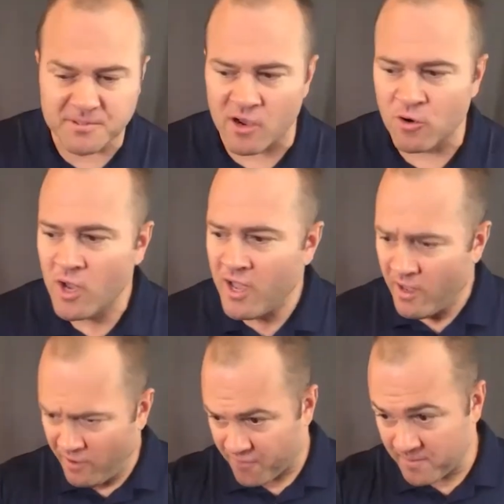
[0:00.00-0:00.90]
so
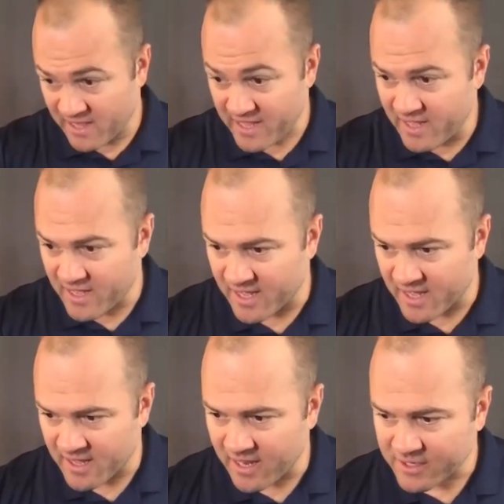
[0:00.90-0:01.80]
from an
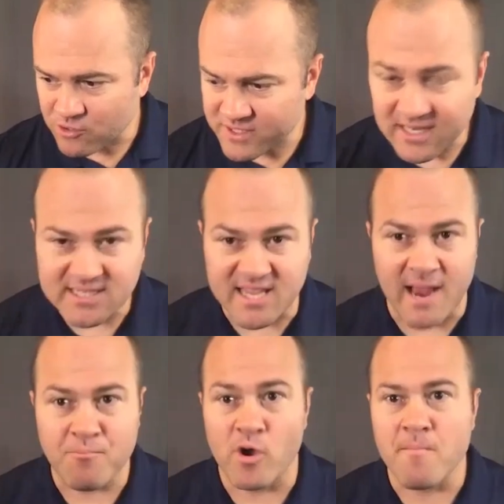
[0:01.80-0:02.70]
electricity
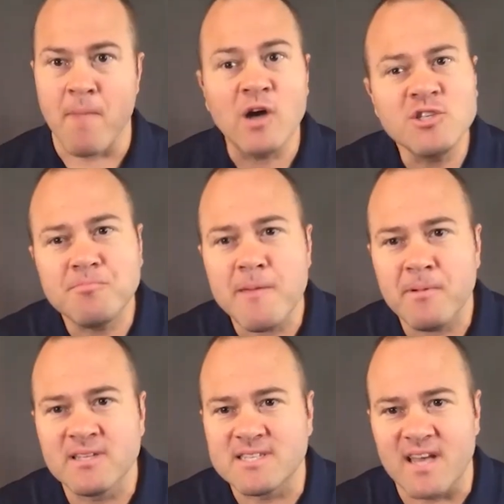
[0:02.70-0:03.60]
standpoint most
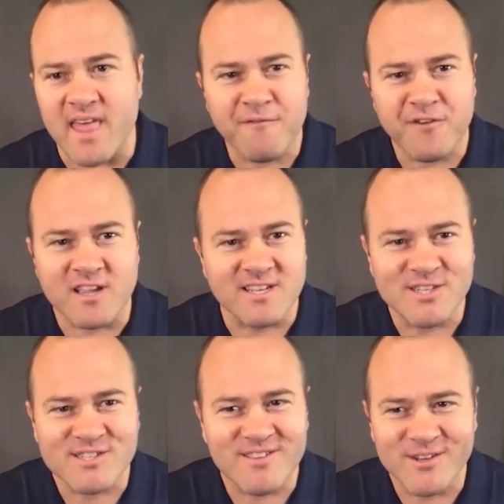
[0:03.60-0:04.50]
people in south africa
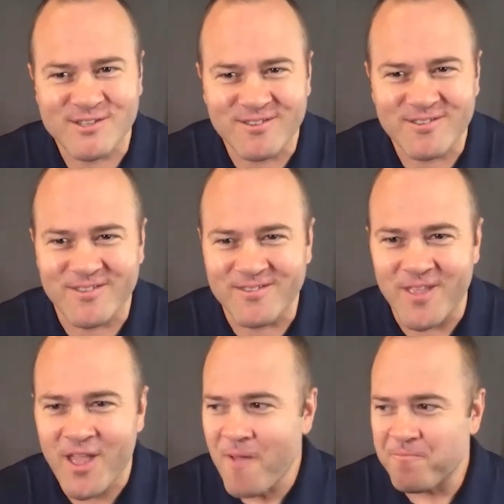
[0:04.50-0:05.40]
just they're
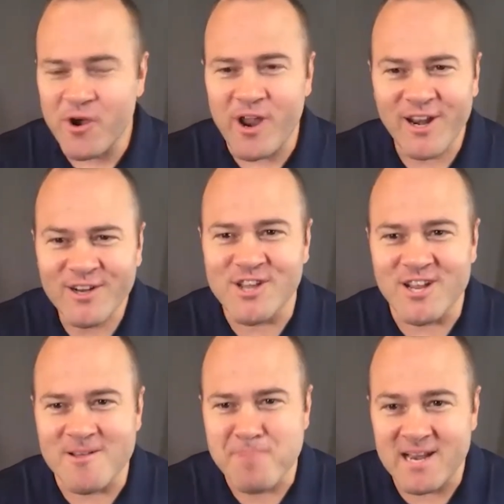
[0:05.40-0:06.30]
they're energy
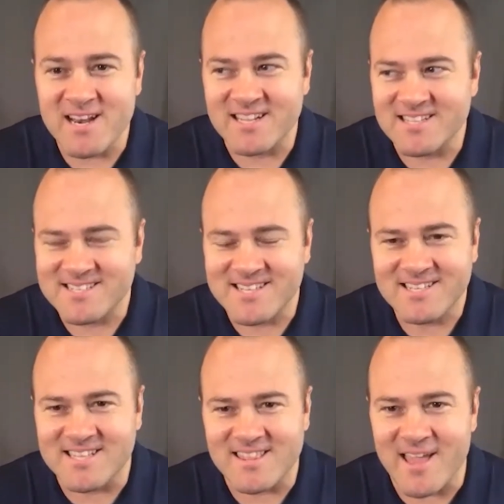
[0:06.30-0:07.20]
independent in the sense
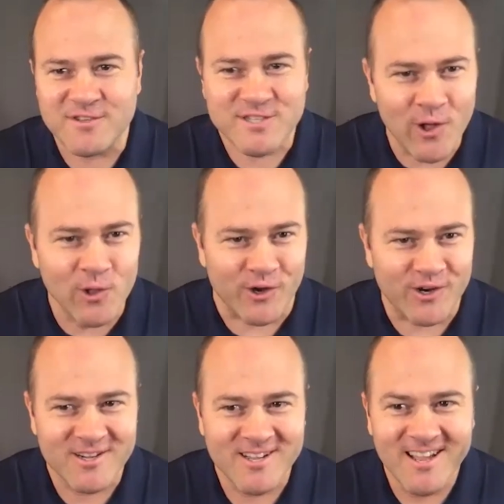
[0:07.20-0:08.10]
that they have
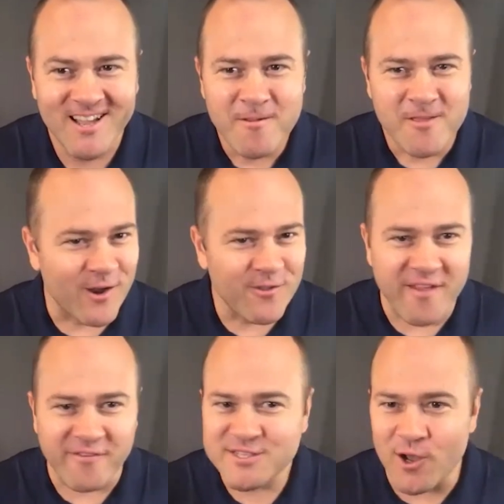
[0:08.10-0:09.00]
solar you know they
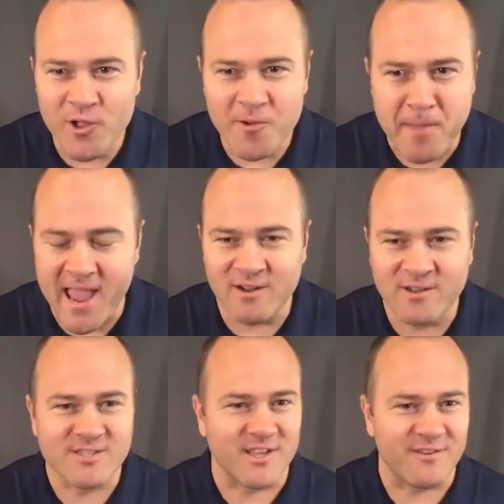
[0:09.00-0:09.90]
have solar
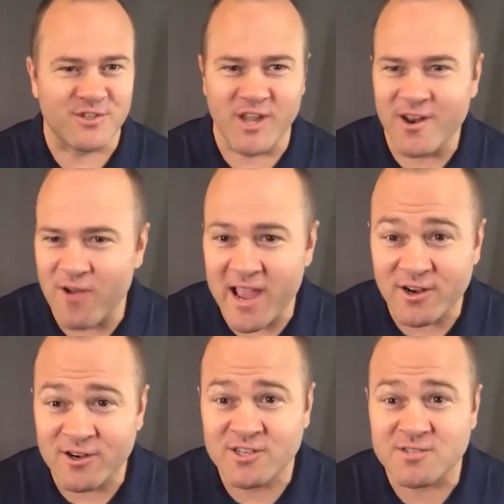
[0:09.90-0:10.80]
panels they have
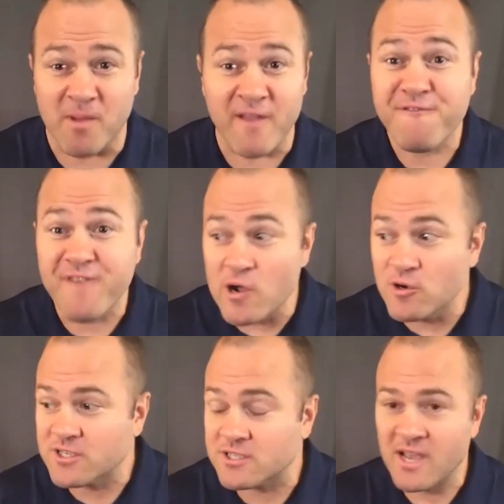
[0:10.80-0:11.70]
generators my
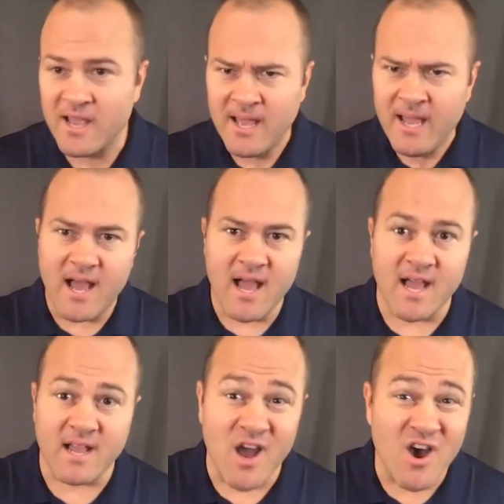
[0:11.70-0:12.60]
folks
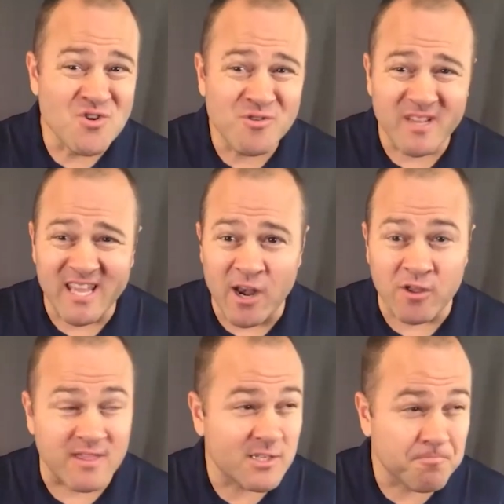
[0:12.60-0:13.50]
uh, go you know
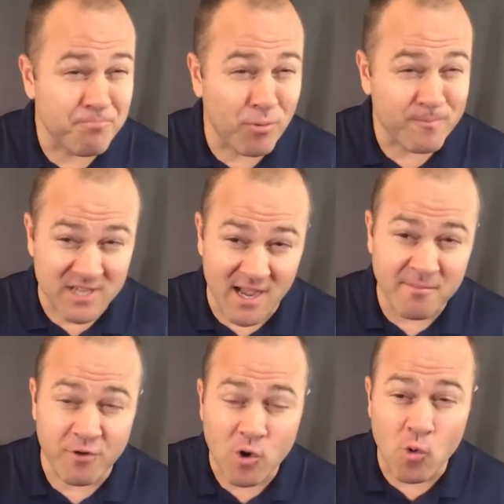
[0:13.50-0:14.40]
at this time
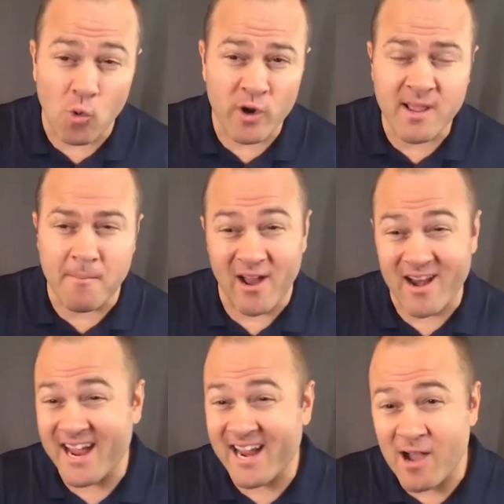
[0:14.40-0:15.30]
of recording about
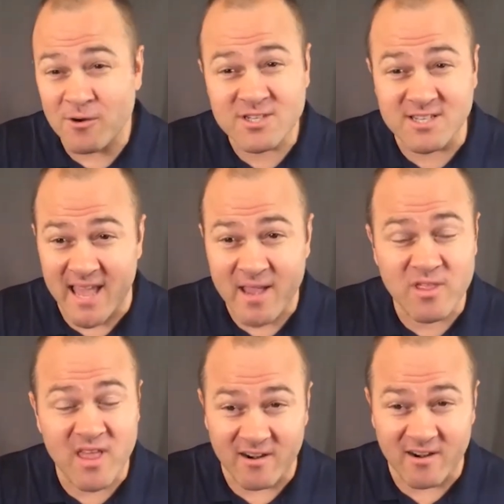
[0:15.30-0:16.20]
eight hours a day
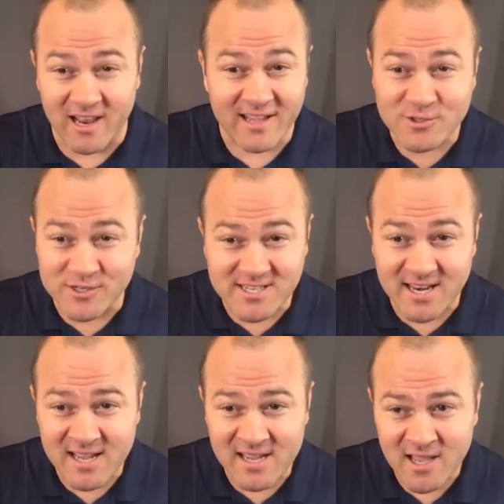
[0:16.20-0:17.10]
without
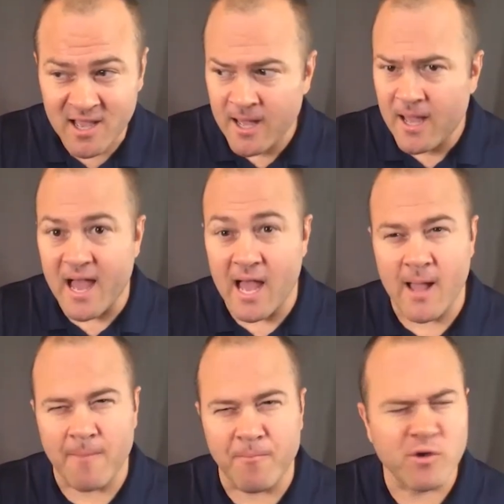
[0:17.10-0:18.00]
electricity
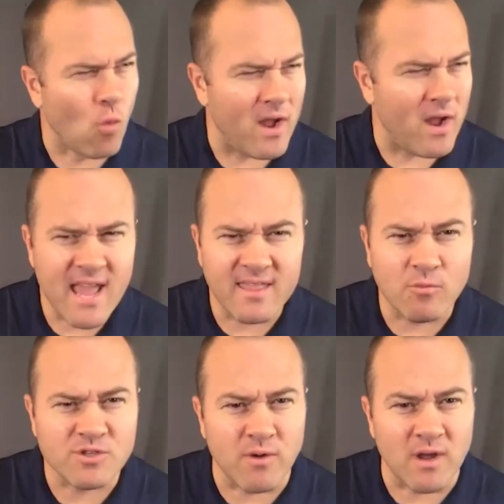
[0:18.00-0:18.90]
um, there was one day that
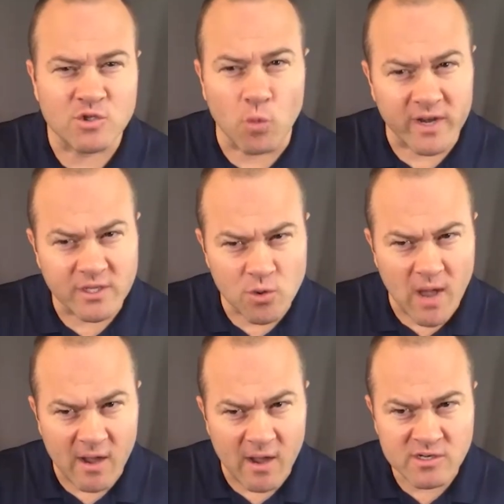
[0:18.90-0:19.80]
was around 22
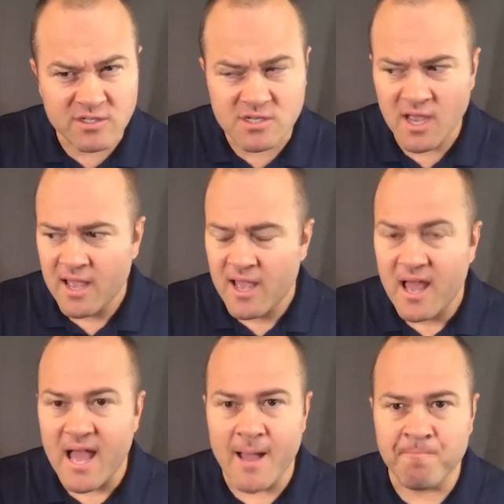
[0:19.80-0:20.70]
hours.
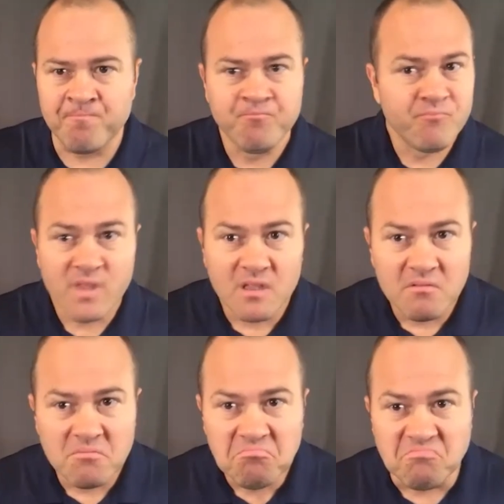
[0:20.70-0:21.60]
Um,
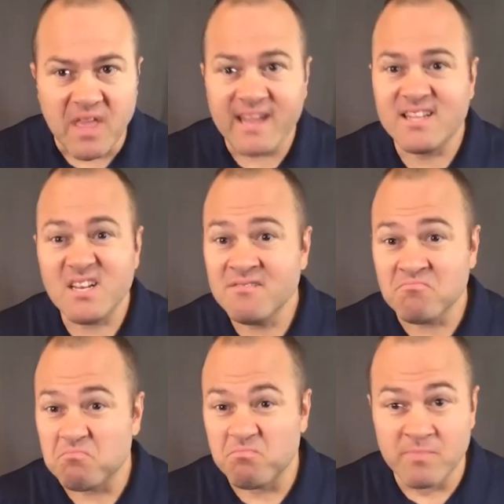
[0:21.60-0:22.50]
they didn't
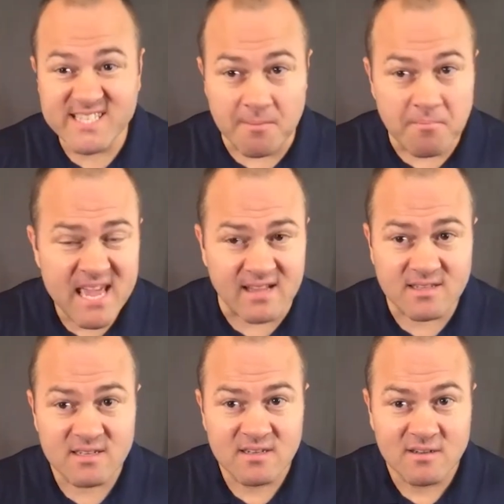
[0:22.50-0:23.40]
miss a
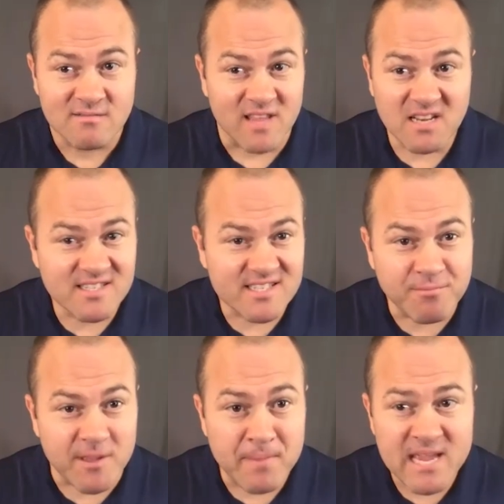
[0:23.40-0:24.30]
beat. They didn't
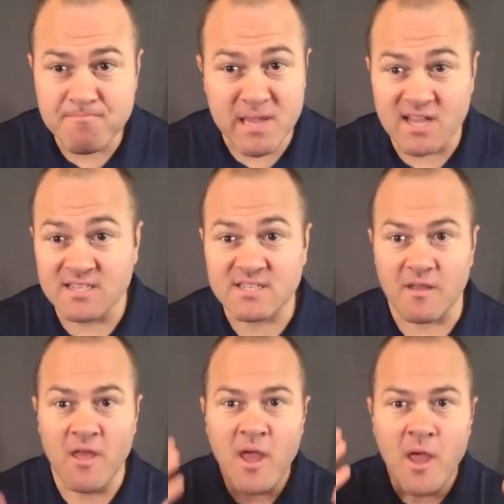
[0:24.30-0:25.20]
skip a yeah. beat because, uh,